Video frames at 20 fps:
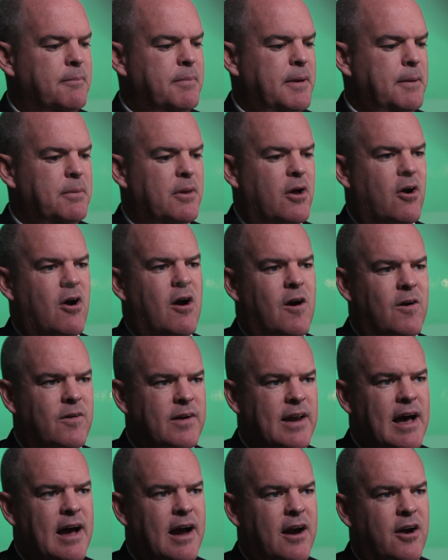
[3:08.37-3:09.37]
People are
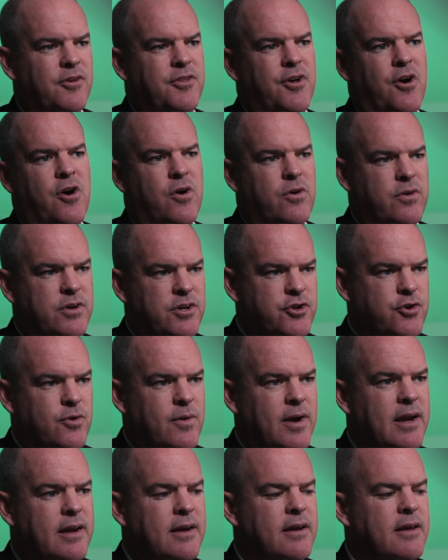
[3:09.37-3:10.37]
hard to hire. They're hard to
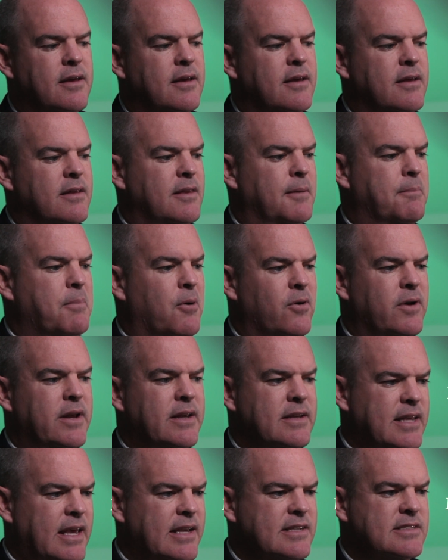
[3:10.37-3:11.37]
train. The
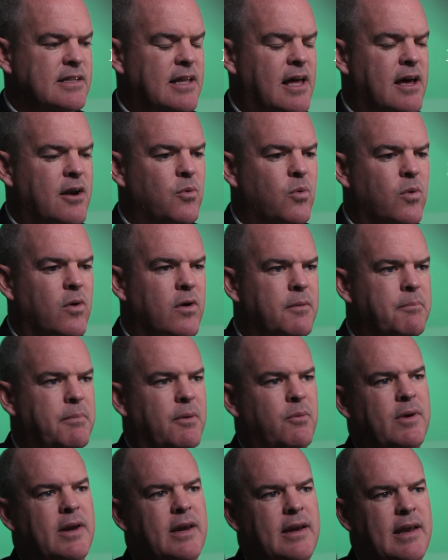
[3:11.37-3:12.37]
burn-in takes a lot of work,
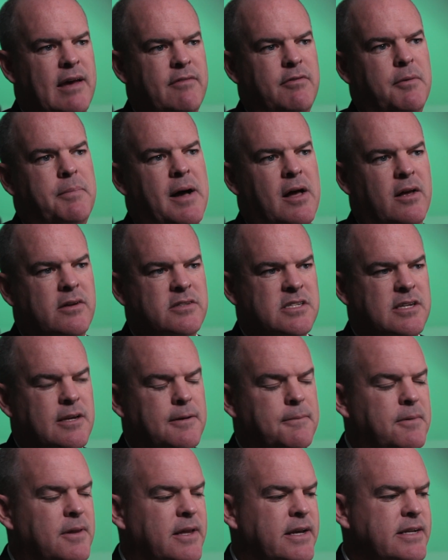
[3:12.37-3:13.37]
but we need to have a policy
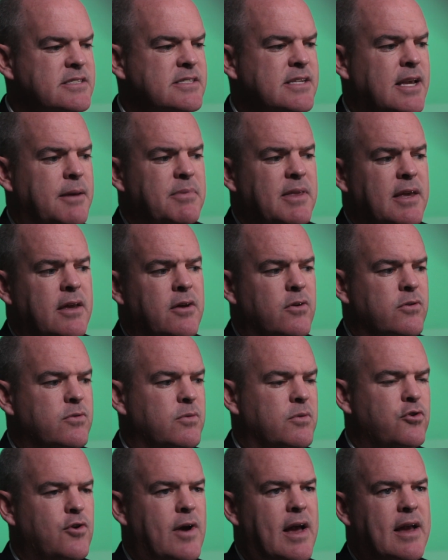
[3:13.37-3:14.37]
in place. Same thing
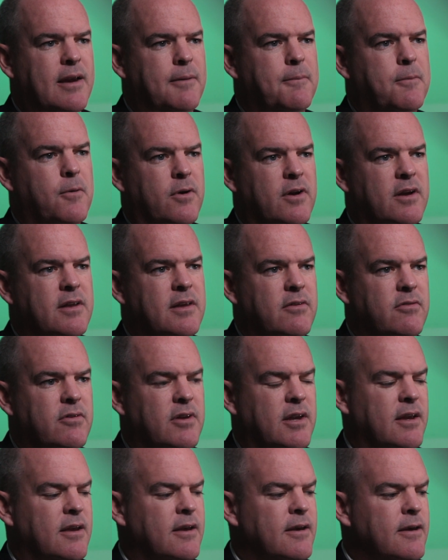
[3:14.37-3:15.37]
goes with tracking
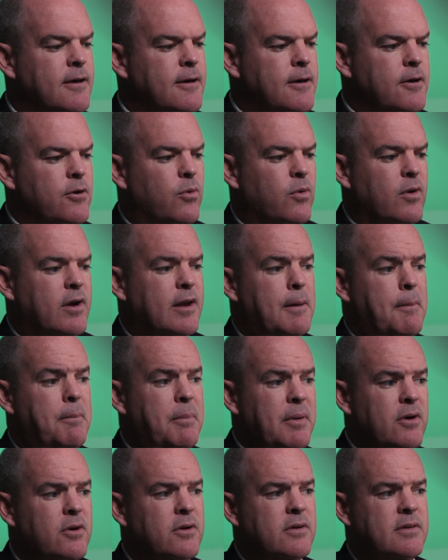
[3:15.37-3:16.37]
productivity. We're going to
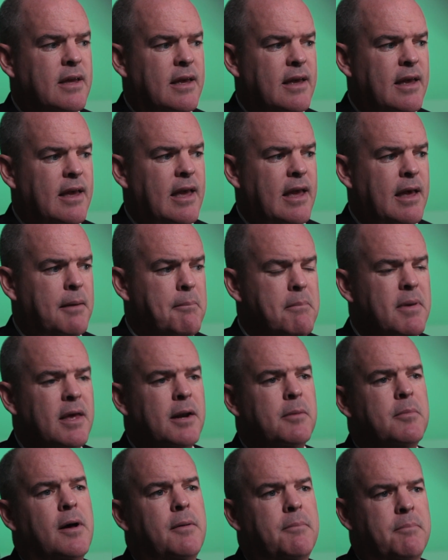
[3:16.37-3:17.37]
build a
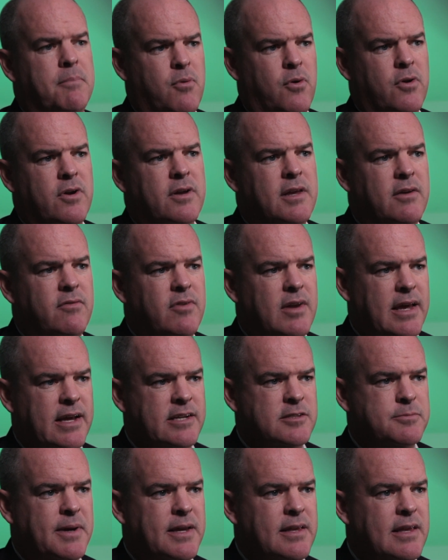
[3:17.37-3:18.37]
minimum productivity
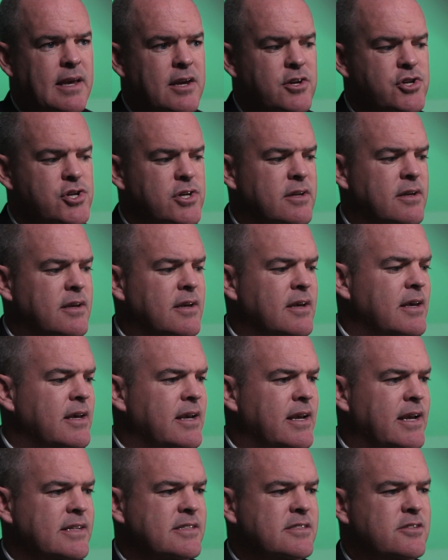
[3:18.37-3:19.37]
expectation.
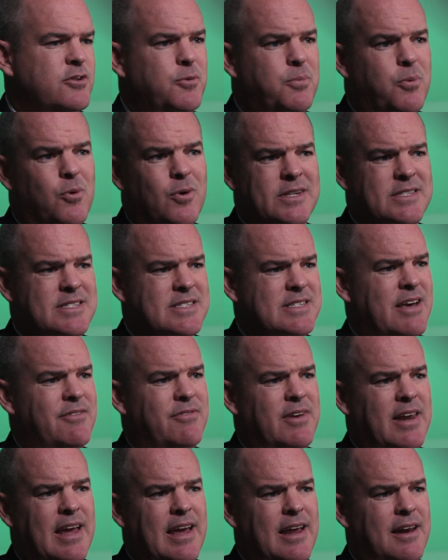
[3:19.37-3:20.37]
It's
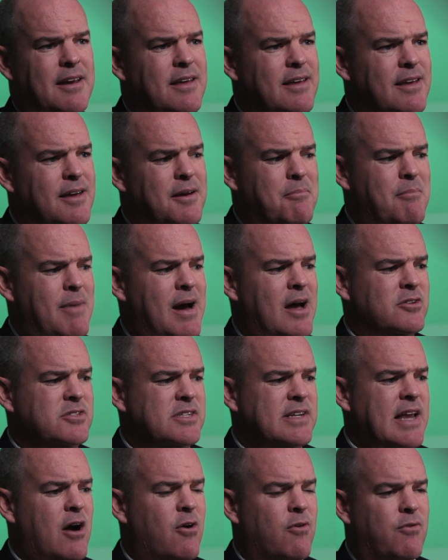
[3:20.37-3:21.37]
2.78
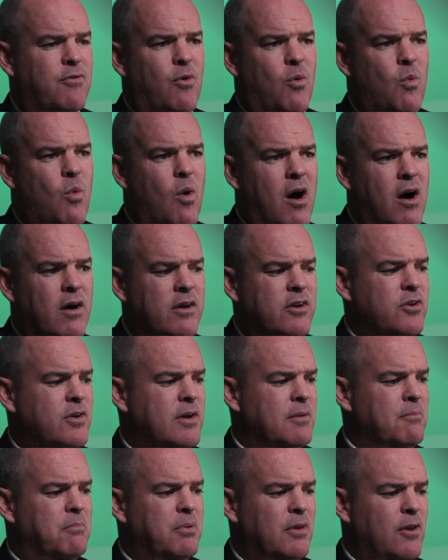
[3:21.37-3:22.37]
miles an hour for walk.
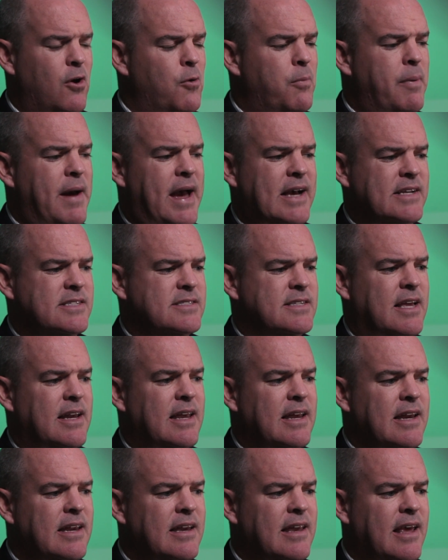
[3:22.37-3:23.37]
You can blow past
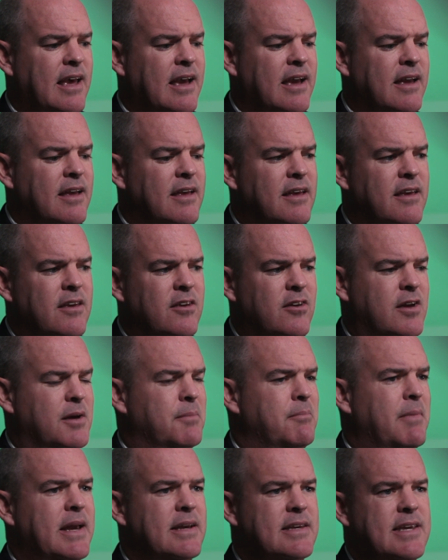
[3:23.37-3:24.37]
that any day. You
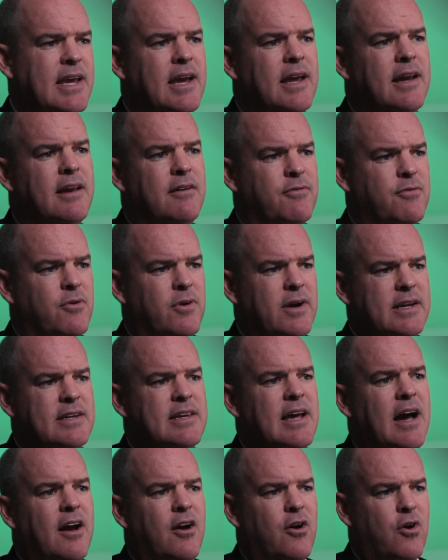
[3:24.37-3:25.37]
can maintain it for an
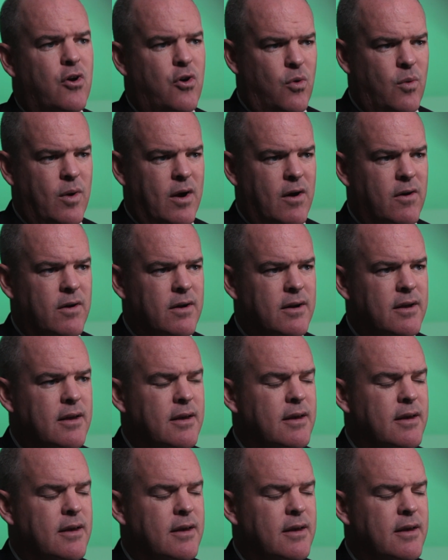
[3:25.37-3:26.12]
entire career.